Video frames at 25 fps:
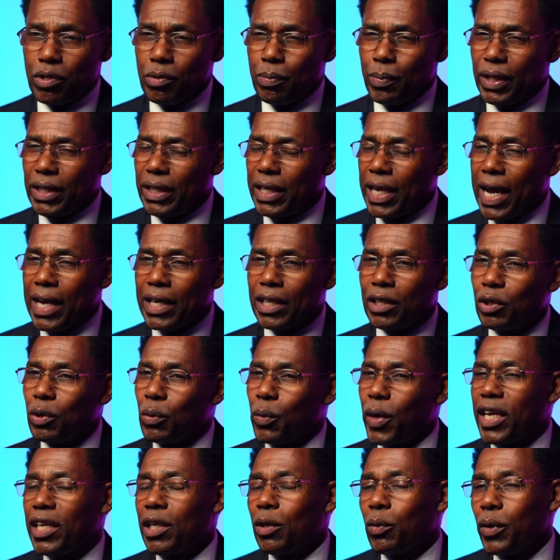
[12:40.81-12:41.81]
but not in the
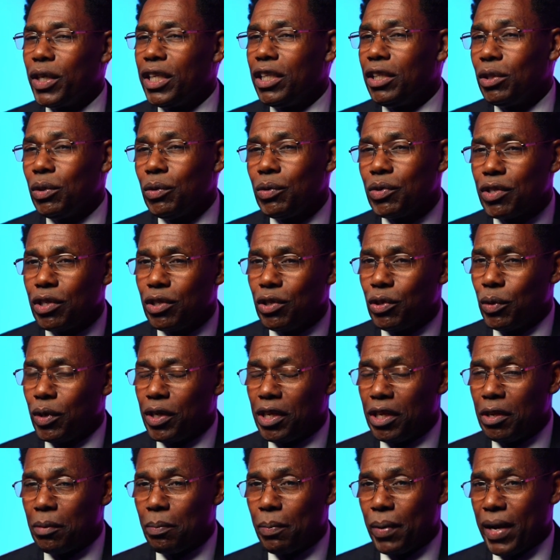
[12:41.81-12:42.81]
way that we used to do it
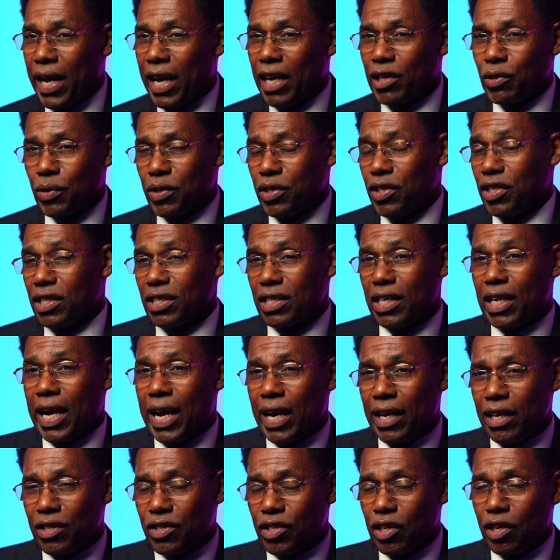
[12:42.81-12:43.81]
in the past with just
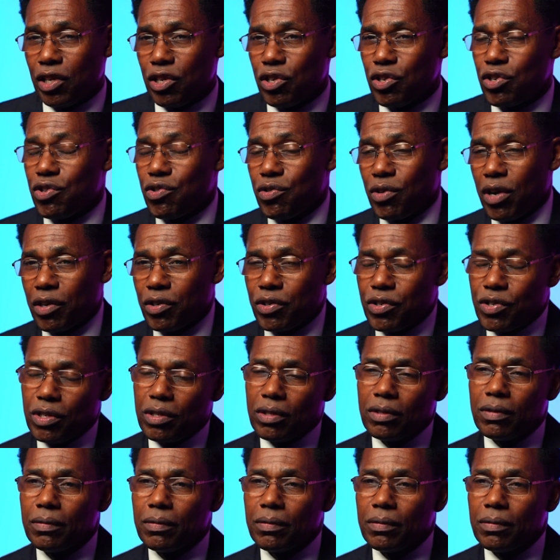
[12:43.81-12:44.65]
guidance and instruction.